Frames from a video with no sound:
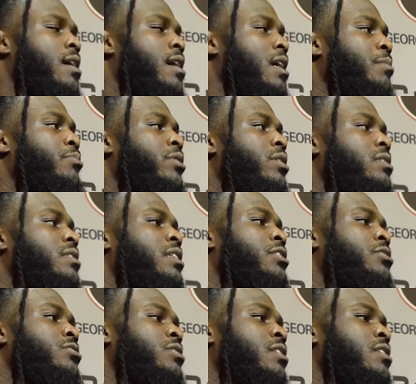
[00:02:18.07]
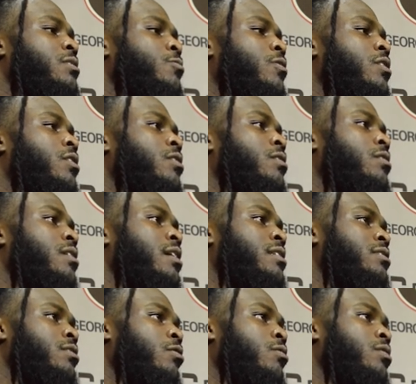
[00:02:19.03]
He brings energy as well
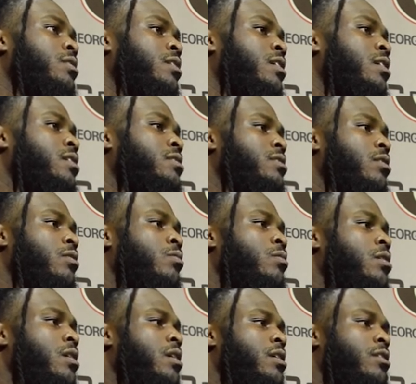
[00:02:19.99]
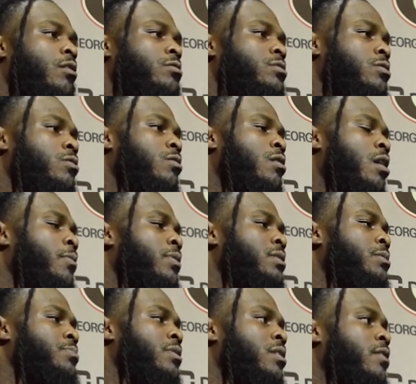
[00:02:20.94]
as Nolan does. So Nolan's going to
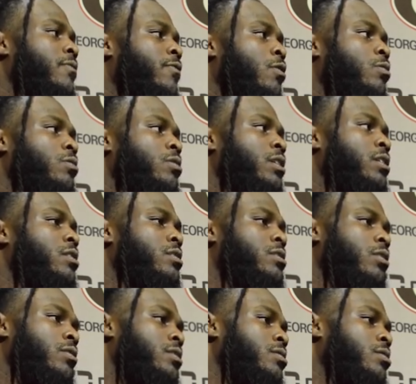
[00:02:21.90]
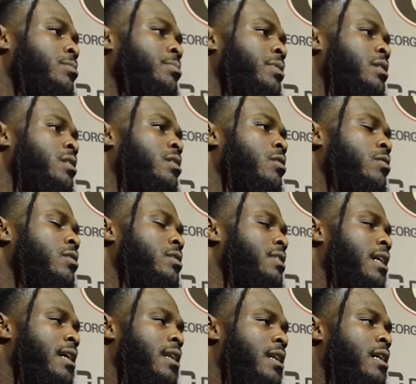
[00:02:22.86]
always be a vocal leader, so he's going to be on the
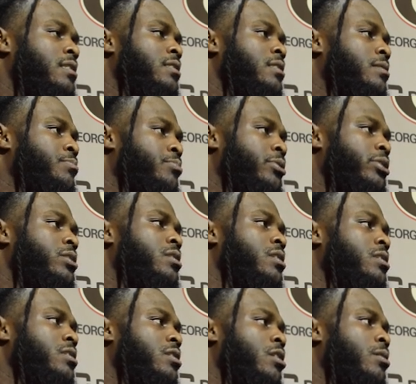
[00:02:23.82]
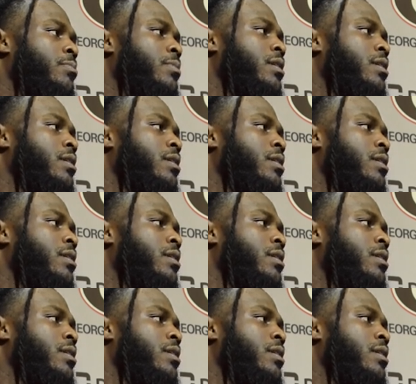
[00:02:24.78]
sideline preaching us up.